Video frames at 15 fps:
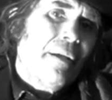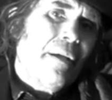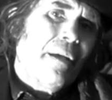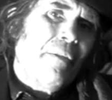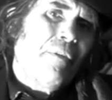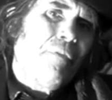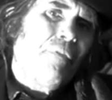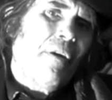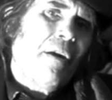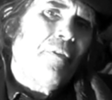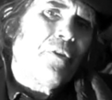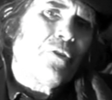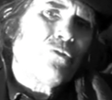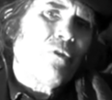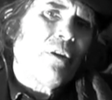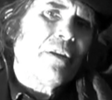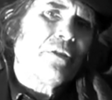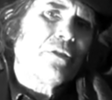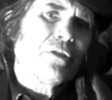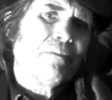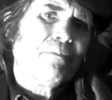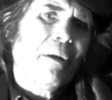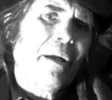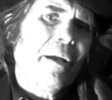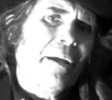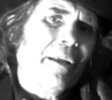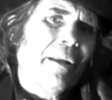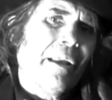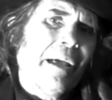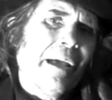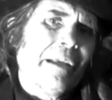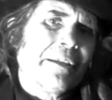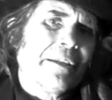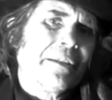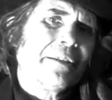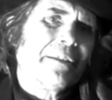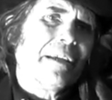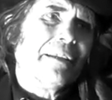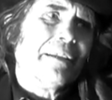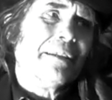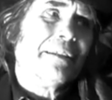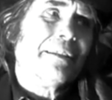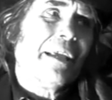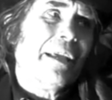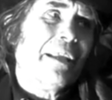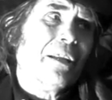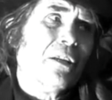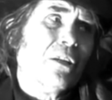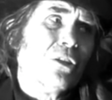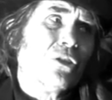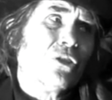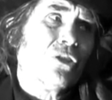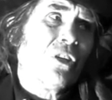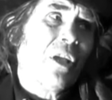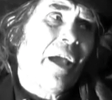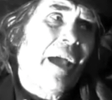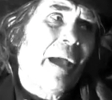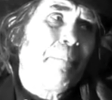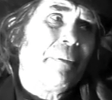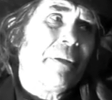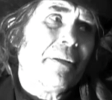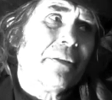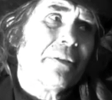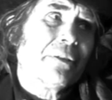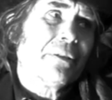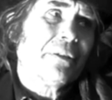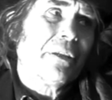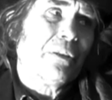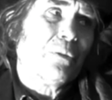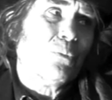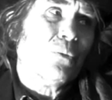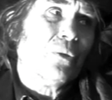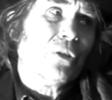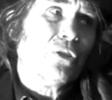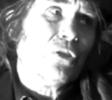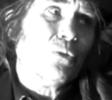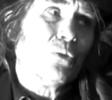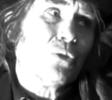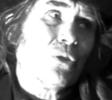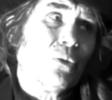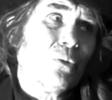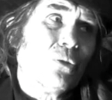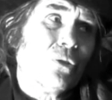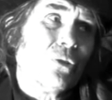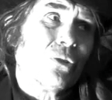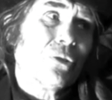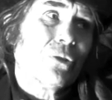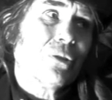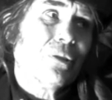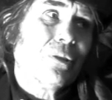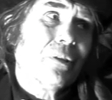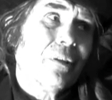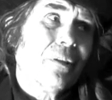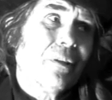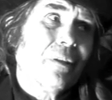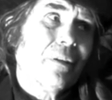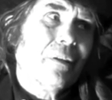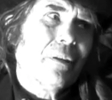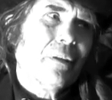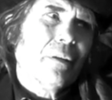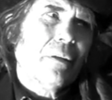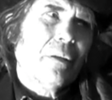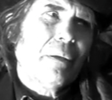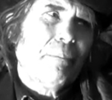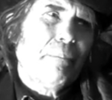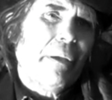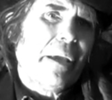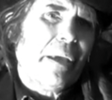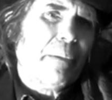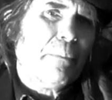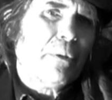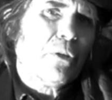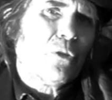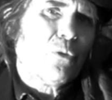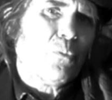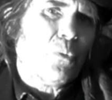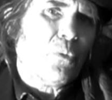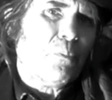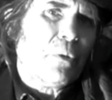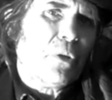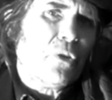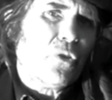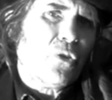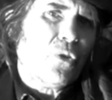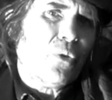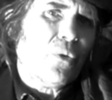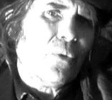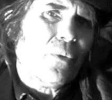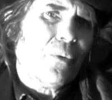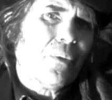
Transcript: And the father tried to smile at his son's endless happiness at all his new soldiers. Payment would be due